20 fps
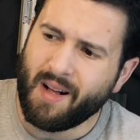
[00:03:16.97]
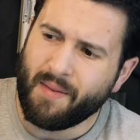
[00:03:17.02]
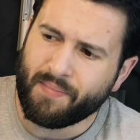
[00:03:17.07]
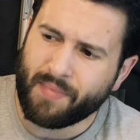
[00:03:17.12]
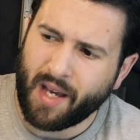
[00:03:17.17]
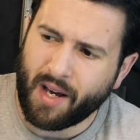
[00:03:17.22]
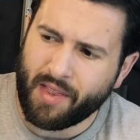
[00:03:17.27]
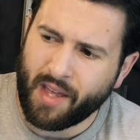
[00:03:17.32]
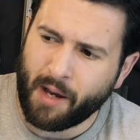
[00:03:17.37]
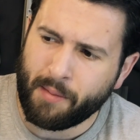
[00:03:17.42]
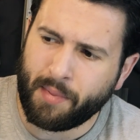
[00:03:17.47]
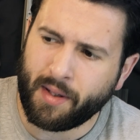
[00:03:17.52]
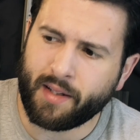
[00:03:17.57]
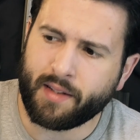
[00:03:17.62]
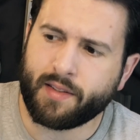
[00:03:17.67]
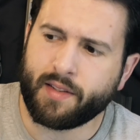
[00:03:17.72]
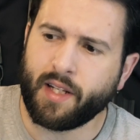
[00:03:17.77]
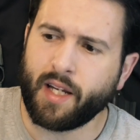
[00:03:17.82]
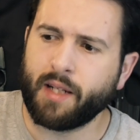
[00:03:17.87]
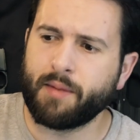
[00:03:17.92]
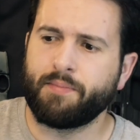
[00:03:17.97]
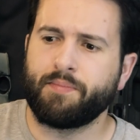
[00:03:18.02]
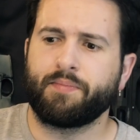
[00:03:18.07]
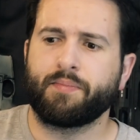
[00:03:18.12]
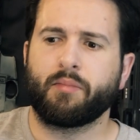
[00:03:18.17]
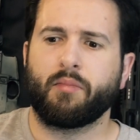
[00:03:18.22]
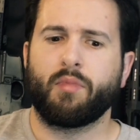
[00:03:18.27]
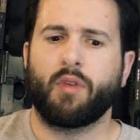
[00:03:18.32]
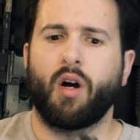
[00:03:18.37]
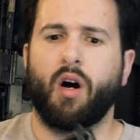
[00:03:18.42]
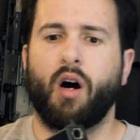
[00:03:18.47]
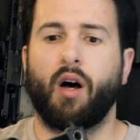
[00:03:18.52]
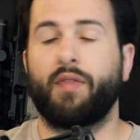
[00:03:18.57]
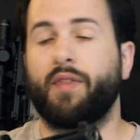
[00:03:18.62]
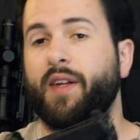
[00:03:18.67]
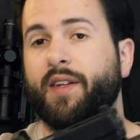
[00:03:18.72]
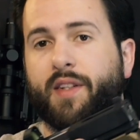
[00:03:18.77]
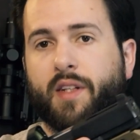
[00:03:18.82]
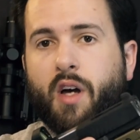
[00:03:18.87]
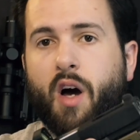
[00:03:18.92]
Now, that being said, on
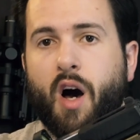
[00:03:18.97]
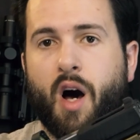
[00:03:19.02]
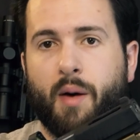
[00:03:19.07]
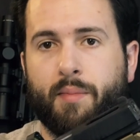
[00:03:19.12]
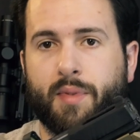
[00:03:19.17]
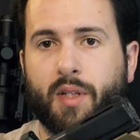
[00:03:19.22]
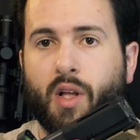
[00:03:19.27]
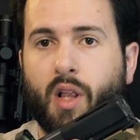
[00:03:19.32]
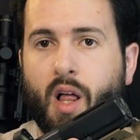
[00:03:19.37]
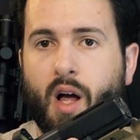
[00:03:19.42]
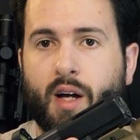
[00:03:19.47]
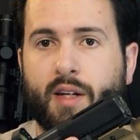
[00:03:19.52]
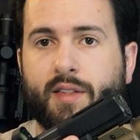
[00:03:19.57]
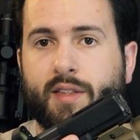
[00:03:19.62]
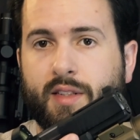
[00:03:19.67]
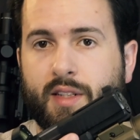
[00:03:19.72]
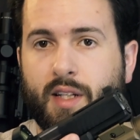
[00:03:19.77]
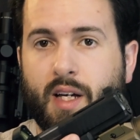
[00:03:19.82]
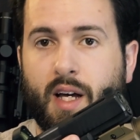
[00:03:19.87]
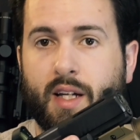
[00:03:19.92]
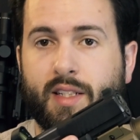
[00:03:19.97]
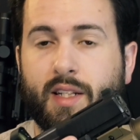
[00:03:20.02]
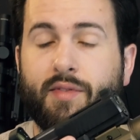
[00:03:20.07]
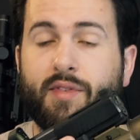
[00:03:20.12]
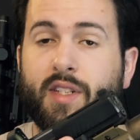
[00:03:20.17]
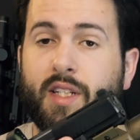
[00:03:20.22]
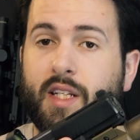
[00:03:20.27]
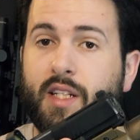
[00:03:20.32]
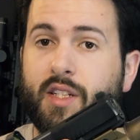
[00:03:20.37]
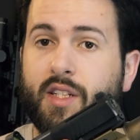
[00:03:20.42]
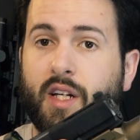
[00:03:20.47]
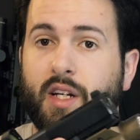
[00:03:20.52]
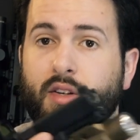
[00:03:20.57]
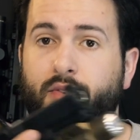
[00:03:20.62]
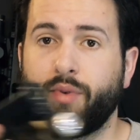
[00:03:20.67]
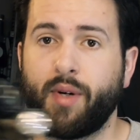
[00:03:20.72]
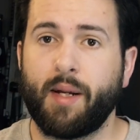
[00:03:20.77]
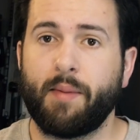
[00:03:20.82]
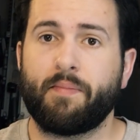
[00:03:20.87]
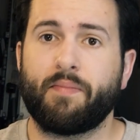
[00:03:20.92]
this comped Glock 17 Gen
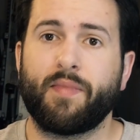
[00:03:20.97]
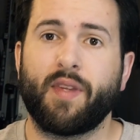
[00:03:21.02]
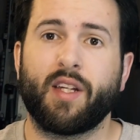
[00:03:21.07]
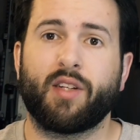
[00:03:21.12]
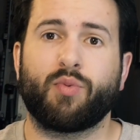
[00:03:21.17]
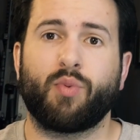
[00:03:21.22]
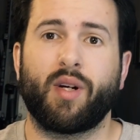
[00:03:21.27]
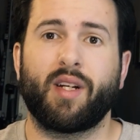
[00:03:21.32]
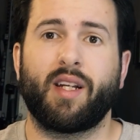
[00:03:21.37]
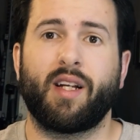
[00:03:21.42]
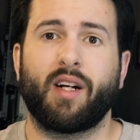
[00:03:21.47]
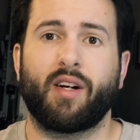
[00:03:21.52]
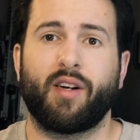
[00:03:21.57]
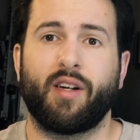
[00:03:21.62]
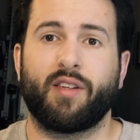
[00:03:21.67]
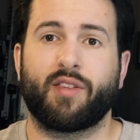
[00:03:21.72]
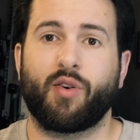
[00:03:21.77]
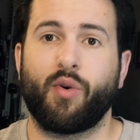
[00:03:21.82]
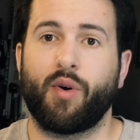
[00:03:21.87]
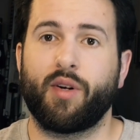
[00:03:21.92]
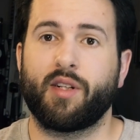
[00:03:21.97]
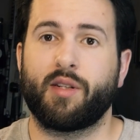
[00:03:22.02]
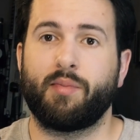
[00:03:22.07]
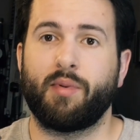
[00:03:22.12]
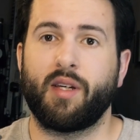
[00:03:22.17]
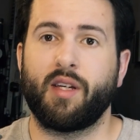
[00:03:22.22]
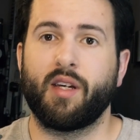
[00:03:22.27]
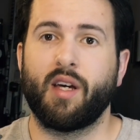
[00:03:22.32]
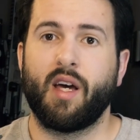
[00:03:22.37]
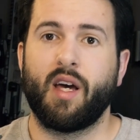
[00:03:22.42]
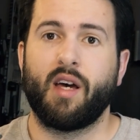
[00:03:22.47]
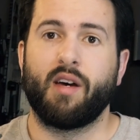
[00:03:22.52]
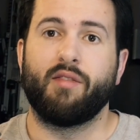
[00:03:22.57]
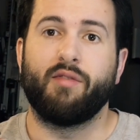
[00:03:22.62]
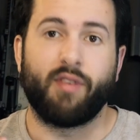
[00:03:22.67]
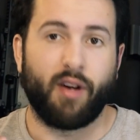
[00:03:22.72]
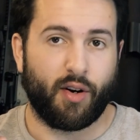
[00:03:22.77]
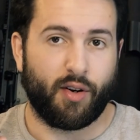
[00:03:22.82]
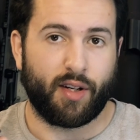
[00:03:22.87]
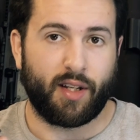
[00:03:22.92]
3, this one here is going to be
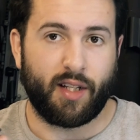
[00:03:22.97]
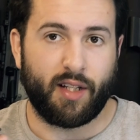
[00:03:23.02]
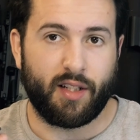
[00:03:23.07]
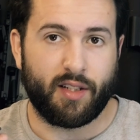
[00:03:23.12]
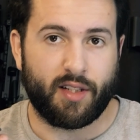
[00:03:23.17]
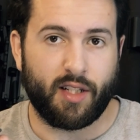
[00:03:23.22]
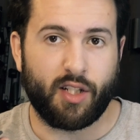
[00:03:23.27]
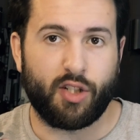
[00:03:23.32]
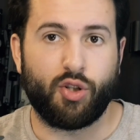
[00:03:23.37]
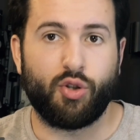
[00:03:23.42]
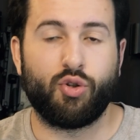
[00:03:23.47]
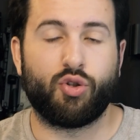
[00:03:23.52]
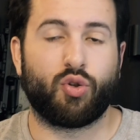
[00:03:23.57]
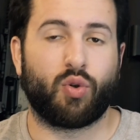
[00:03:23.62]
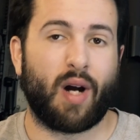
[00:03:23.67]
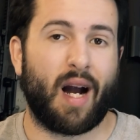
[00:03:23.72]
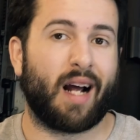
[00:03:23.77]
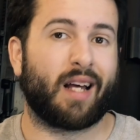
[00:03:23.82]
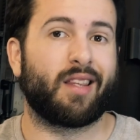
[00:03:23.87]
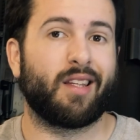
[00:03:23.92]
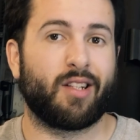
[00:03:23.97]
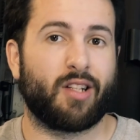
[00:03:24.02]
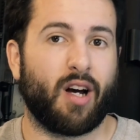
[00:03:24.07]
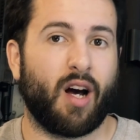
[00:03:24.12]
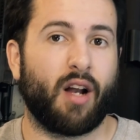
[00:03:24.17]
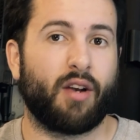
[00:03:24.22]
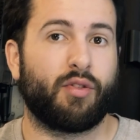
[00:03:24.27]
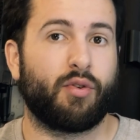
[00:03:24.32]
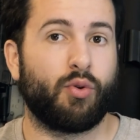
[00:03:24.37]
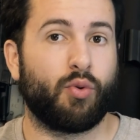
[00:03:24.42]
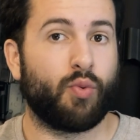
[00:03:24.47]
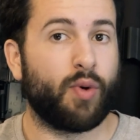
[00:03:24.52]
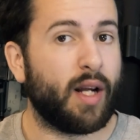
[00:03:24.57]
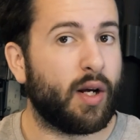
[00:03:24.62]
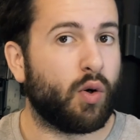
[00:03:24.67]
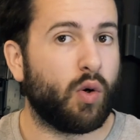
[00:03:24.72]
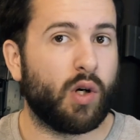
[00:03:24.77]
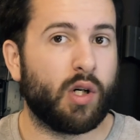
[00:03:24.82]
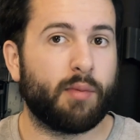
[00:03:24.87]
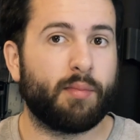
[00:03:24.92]
very easy to track the dot through
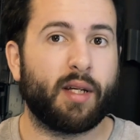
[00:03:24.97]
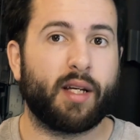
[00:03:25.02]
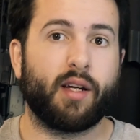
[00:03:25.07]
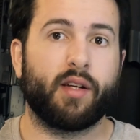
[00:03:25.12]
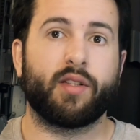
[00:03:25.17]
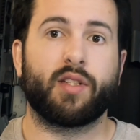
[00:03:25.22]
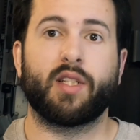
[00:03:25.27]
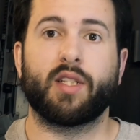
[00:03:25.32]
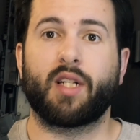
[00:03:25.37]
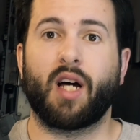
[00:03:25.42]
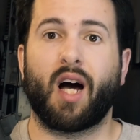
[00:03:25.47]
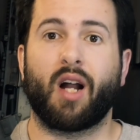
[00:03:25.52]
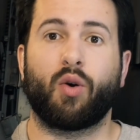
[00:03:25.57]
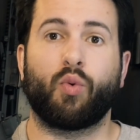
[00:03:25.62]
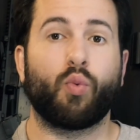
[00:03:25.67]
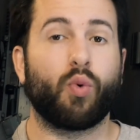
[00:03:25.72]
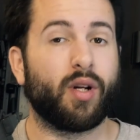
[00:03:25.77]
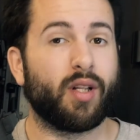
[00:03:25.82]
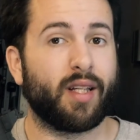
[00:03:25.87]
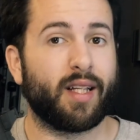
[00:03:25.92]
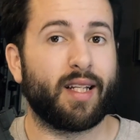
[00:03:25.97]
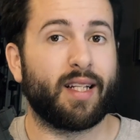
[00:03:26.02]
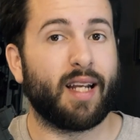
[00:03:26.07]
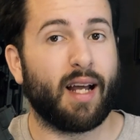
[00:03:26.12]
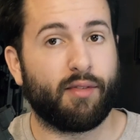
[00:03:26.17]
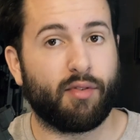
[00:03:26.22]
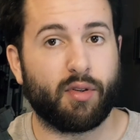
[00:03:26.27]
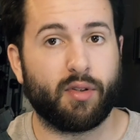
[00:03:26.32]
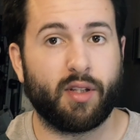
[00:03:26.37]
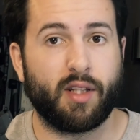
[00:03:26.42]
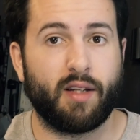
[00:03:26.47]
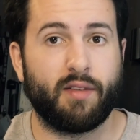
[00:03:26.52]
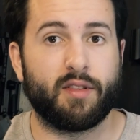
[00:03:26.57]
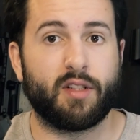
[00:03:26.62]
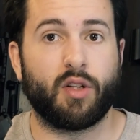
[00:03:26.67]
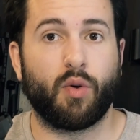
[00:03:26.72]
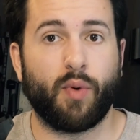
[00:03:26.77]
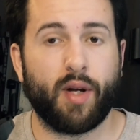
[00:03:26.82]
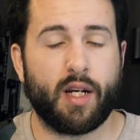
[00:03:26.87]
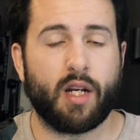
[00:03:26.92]
recoil because the dot really never
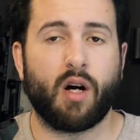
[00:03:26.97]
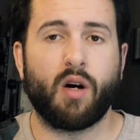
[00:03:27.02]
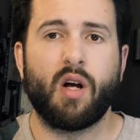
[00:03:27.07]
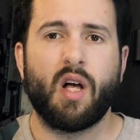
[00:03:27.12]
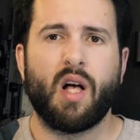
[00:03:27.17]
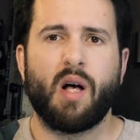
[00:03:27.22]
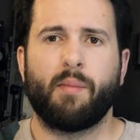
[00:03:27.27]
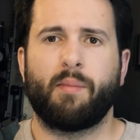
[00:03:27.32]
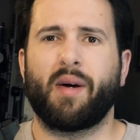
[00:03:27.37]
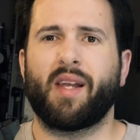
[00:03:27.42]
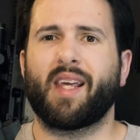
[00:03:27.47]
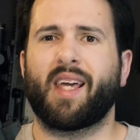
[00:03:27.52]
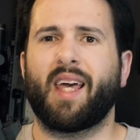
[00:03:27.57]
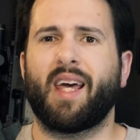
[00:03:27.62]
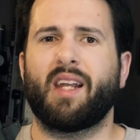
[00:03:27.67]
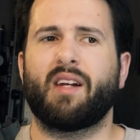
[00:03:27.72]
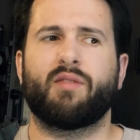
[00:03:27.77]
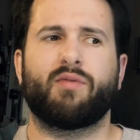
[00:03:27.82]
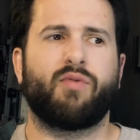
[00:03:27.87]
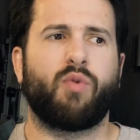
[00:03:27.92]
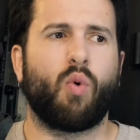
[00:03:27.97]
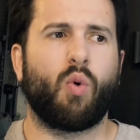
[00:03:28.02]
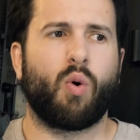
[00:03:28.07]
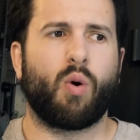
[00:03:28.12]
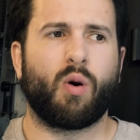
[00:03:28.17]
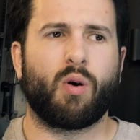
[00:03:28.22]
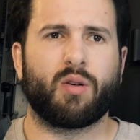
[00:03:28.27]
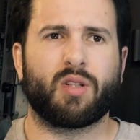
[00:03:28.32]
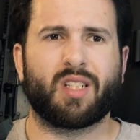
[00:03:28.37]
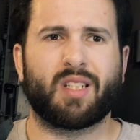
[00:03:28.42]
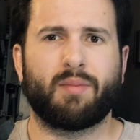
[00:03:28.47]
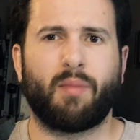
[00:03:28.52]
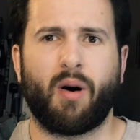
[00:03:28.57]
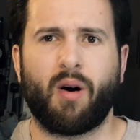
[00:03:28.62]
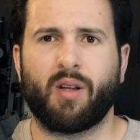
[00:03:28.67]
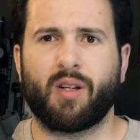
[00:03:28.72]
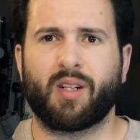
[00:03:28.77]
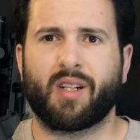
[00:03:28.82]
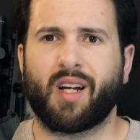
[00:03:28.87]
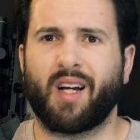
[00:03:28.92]
leaves the window. But again, for
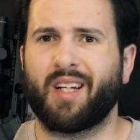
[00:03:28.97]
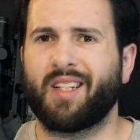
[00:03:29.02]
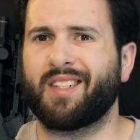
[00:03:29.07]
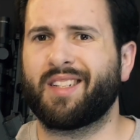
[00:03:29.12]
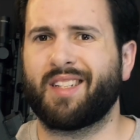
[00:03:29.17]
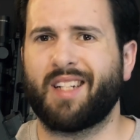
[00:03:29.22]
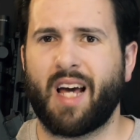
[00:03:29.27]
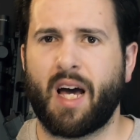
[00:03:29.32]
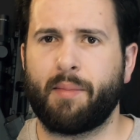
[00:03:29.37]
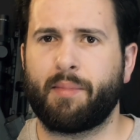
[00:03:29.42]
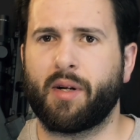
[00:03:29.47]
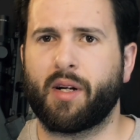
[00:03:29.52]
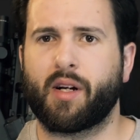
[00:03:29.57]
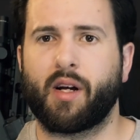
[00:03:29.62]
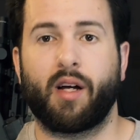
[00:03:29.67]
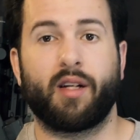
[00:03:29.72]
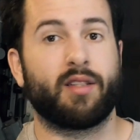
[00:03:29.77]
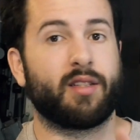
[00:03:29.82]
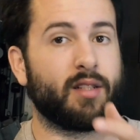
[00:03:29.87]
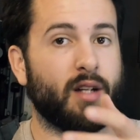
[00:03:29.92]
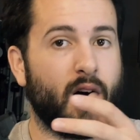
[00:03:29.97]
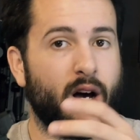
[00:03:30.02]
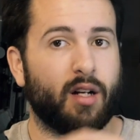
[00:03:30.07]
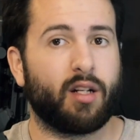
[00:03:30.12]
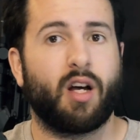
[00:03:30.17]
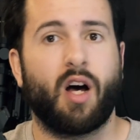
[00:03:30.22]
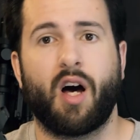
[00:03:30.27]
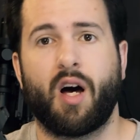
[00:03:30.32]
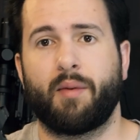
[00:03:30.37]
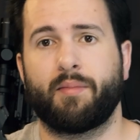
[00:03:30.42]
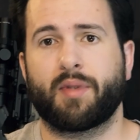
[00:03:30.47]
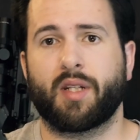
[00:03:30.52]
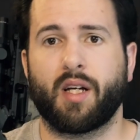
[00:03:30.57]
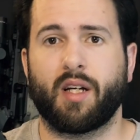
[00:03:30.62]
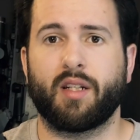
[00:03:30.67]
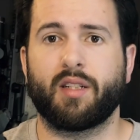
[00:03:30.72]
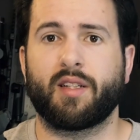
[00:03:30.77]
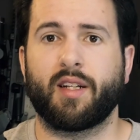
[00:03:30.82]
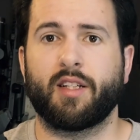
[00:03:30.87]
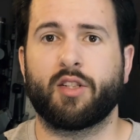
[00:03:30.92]
smaller guns, snappier guns, non-comped
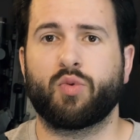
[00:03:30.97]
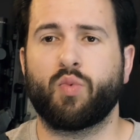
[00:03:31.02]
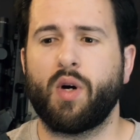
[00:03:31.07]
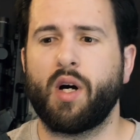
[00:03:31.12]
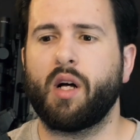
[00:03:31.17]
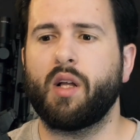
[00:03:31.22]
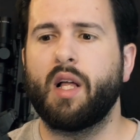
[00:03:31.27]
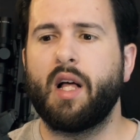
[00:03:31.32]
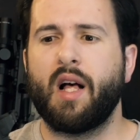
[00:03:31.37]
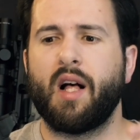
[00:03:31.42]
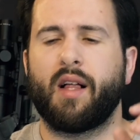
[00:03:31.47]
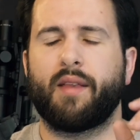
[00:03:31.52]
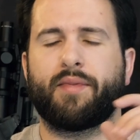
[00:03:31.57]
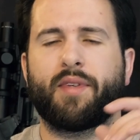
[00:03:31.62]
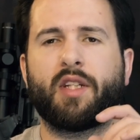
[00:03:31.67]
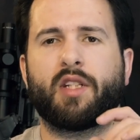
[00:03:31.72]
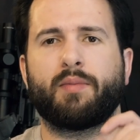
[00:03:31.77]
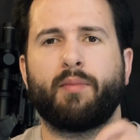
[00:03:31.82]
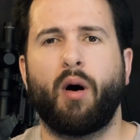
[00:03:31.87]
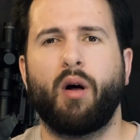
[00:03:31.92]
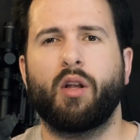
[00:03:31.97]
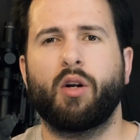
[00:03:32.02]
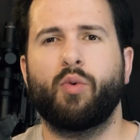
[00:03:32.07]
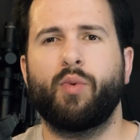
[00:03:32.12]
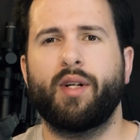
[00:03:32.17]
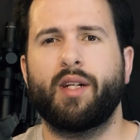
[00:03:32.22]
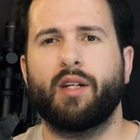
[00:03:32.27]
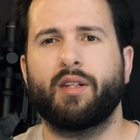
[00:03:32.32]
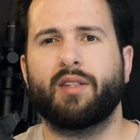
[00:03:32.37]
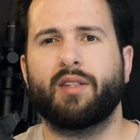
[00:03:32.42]
guns as well, the smaller window